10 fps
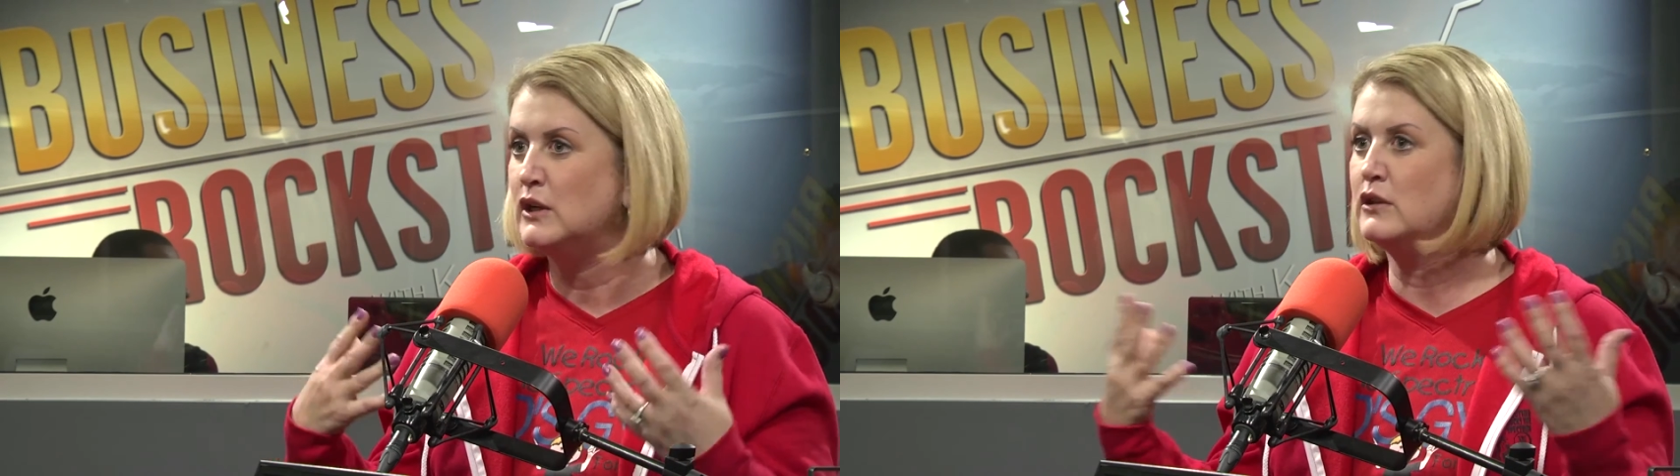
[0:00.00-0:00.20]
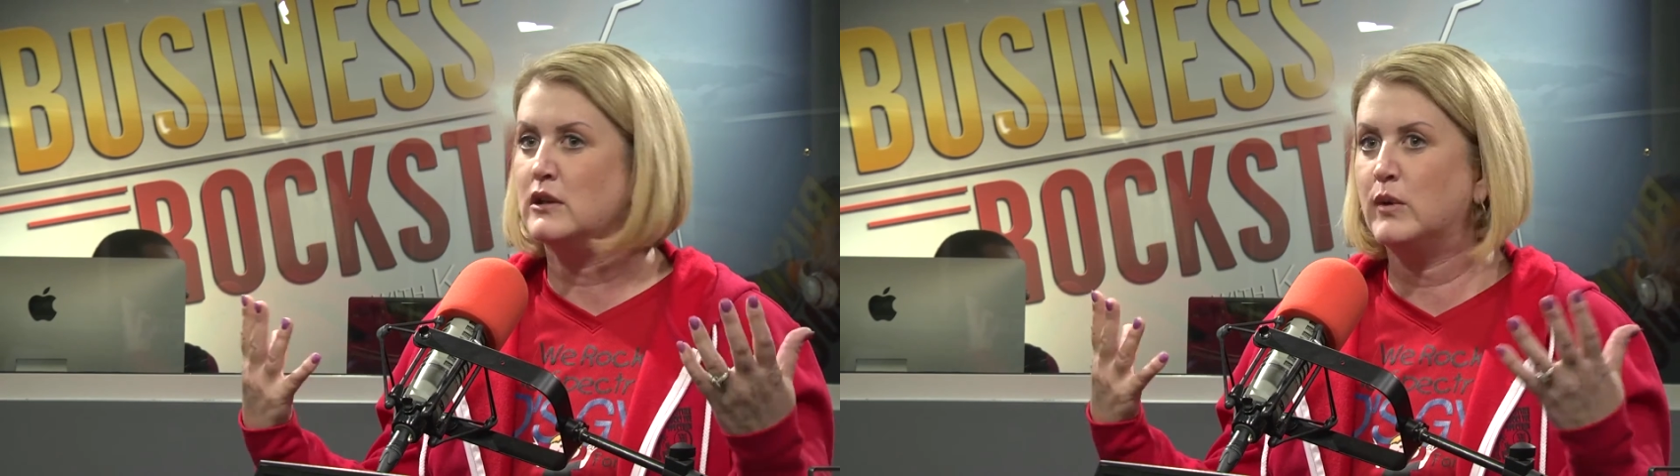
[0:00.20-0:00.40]

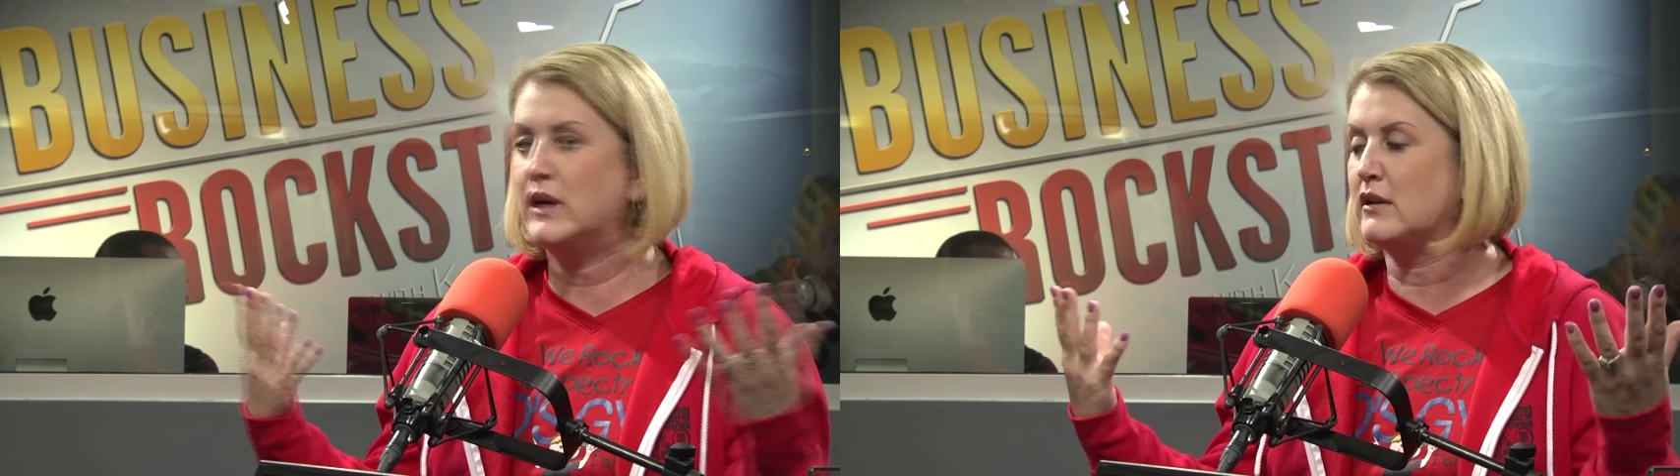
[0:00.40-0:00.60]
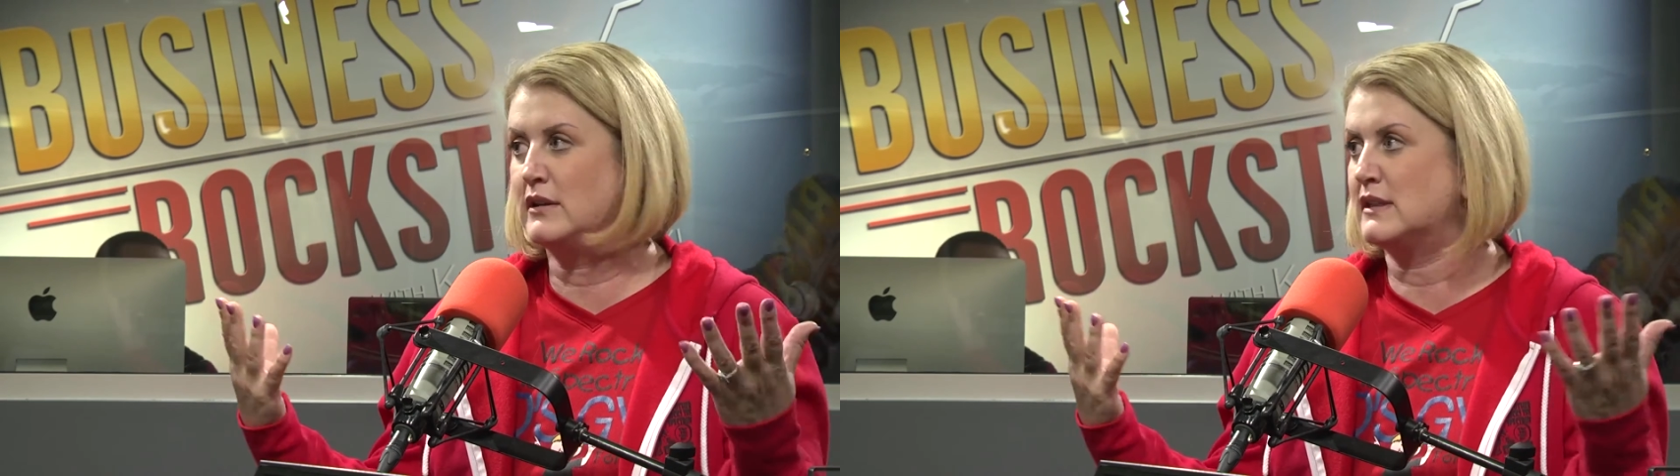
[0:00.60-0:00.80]
Look, we
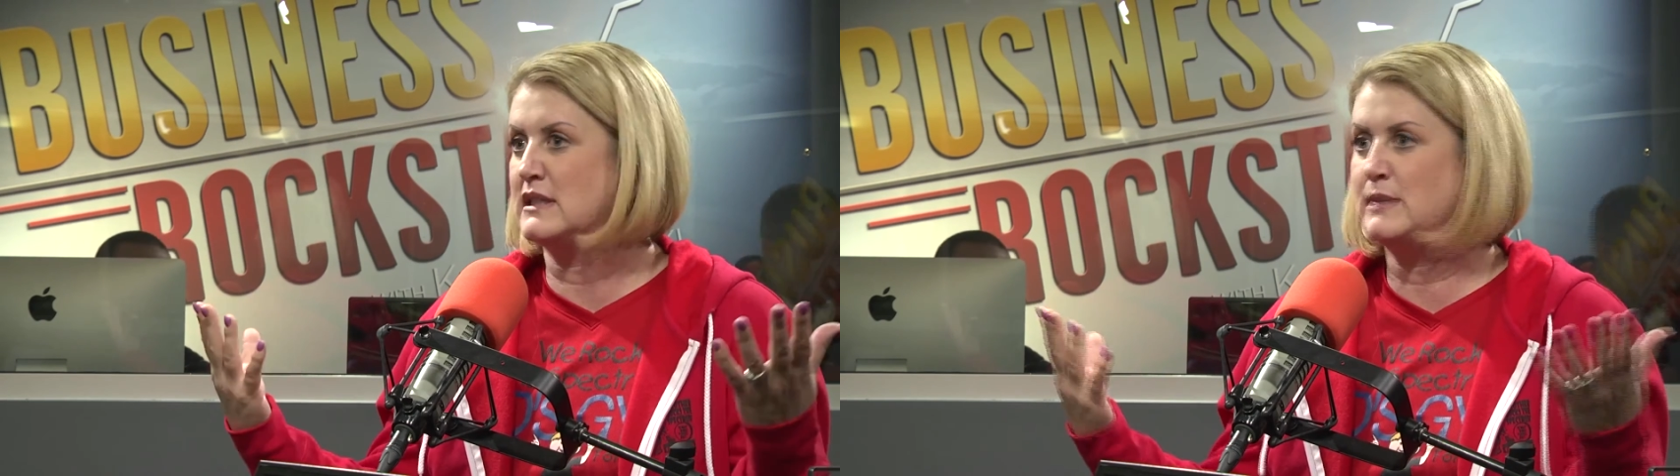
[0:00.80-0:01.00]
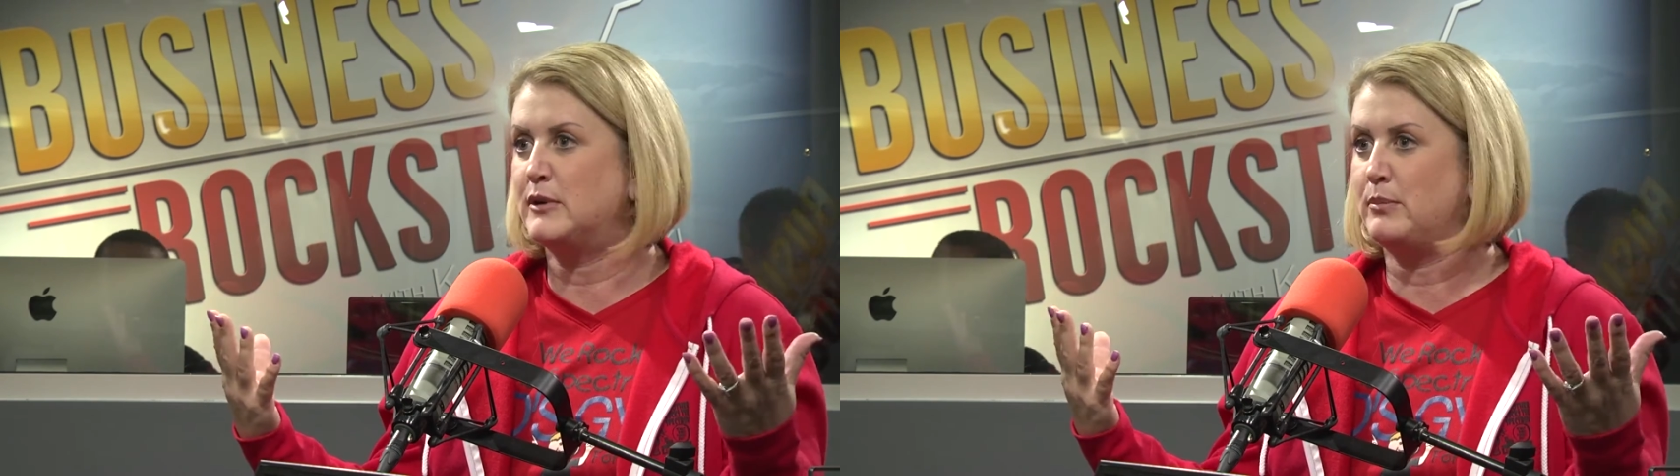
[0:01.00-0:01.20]
all, as a
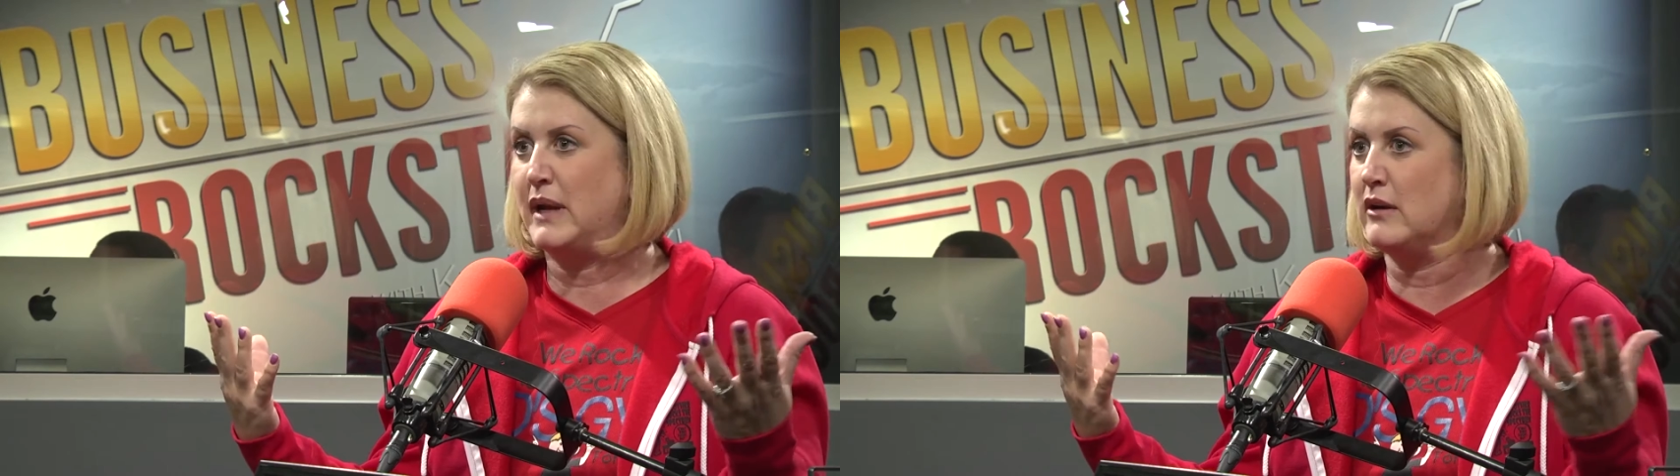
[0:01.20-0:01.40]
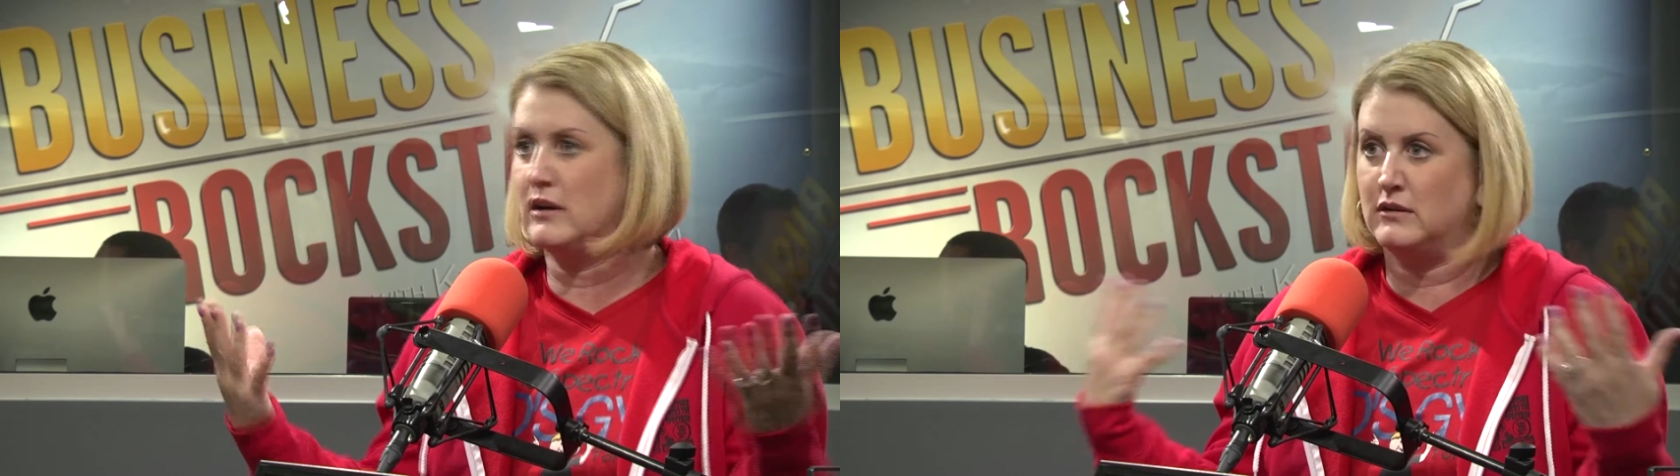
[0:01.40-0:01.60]
typical parent,